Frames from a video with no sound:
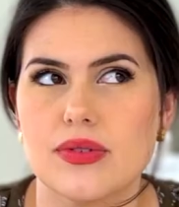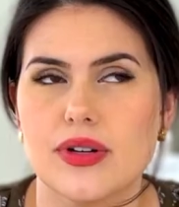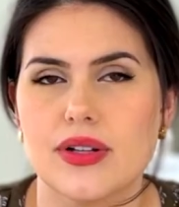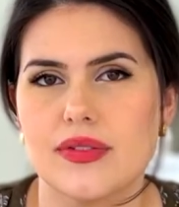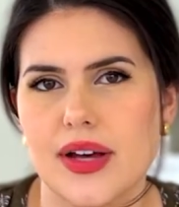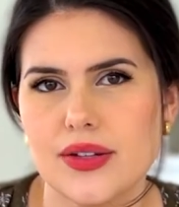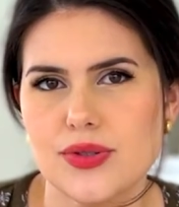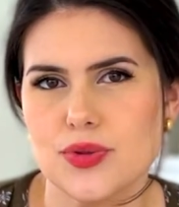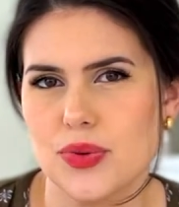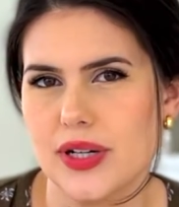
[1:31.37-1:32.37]
Are the
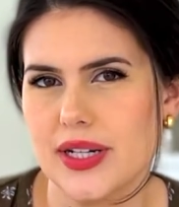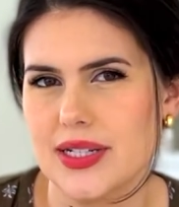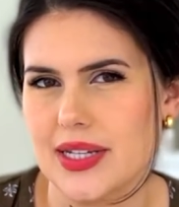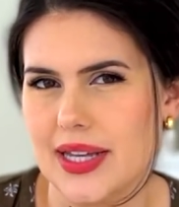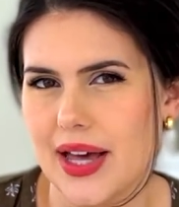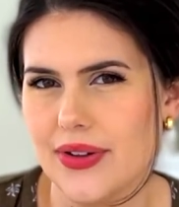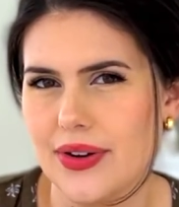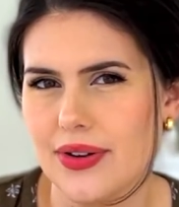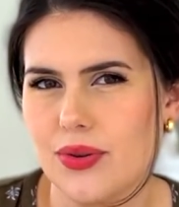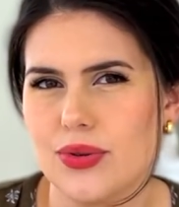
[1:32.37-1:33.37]
values working
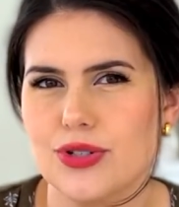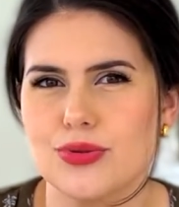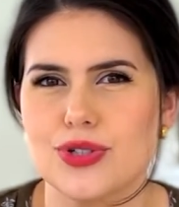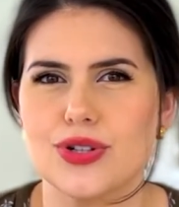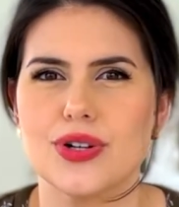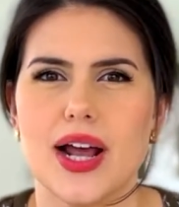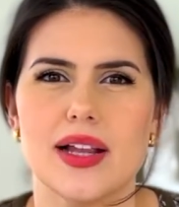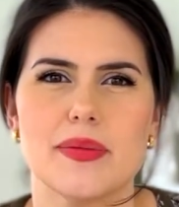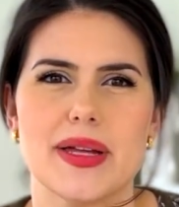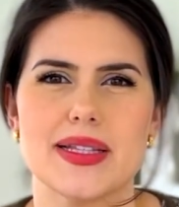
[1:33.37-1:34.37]
together, or do certain
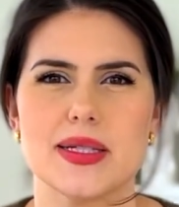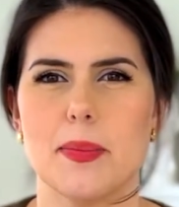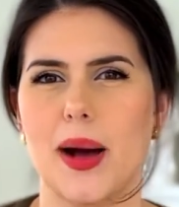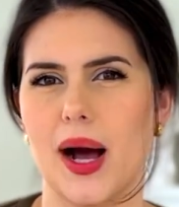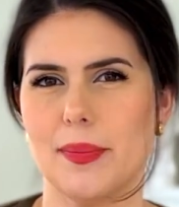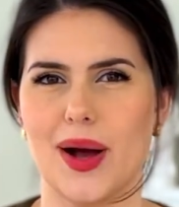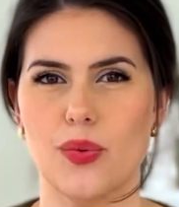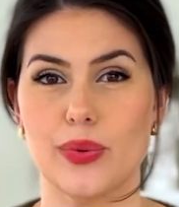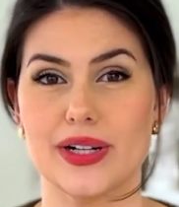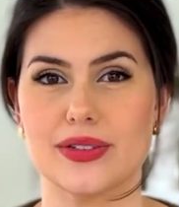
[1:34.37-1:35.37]
elements pop
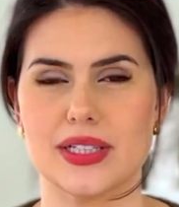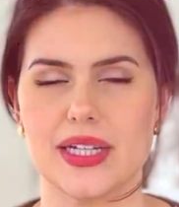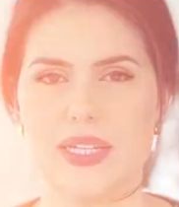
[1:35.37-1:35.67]
out weirdly?